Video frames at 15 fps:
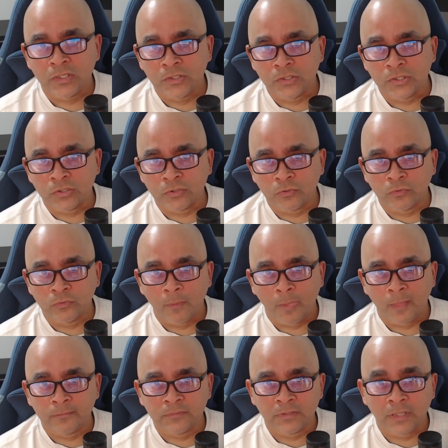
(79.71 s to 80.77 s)
So
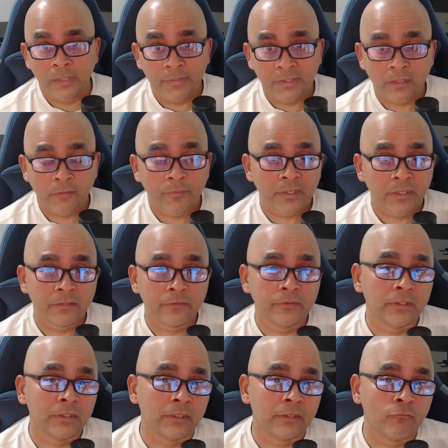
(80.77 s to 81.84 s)
I'll be covering a,
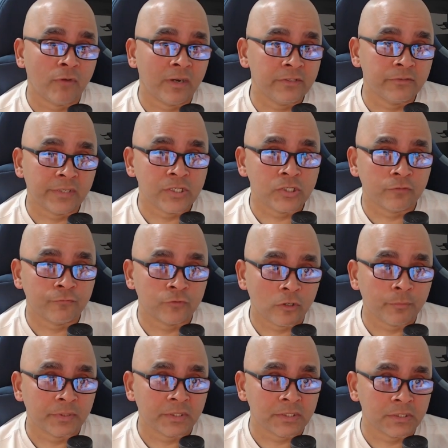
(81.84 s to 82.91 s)
a wide range of
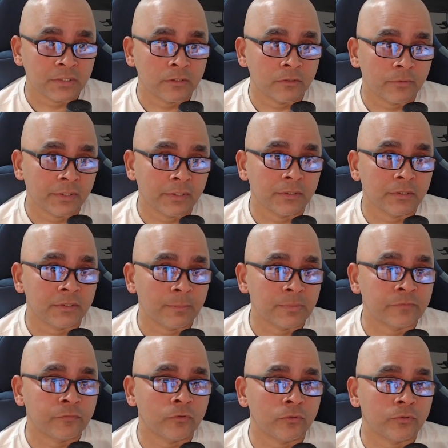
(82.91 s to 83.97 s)
topics, including tips
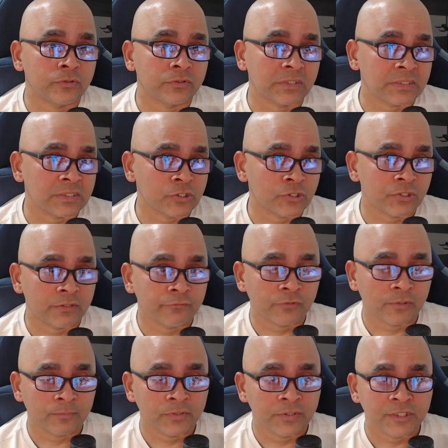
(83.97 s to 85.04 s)
for transitioning
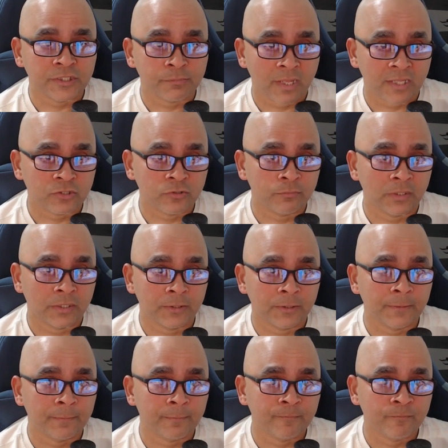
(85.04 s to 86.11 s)
from 3ds Max to
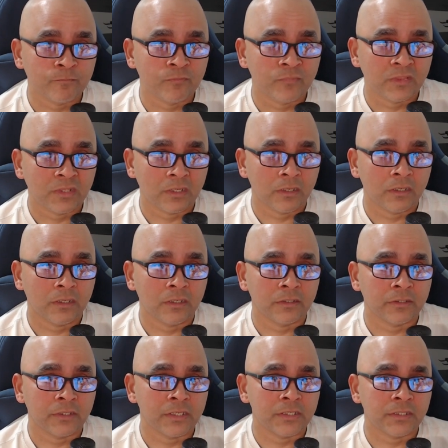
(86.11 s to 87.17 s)
Blender, uh,
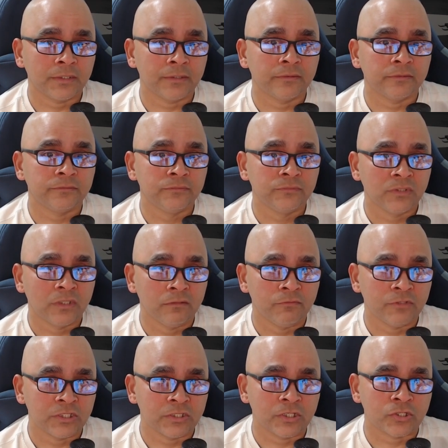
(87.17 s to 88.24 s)
creating
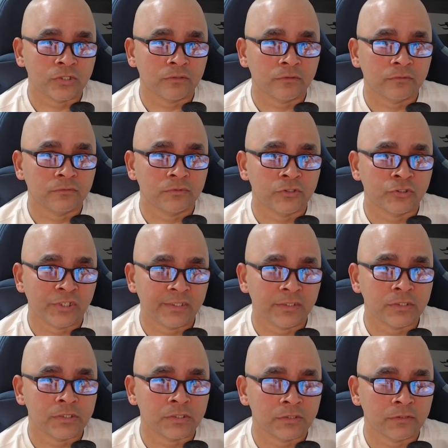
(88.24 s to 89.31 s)
vegetation
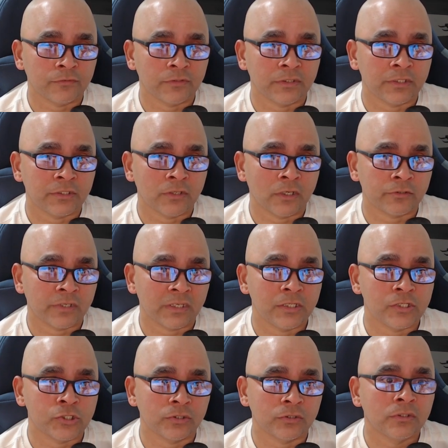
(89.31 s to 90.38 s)
shaders uh, in Unreal
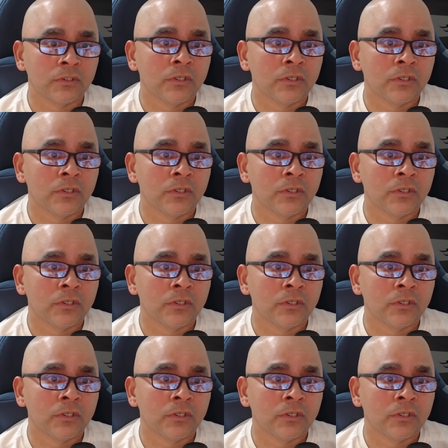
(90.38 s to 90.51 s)
Engine,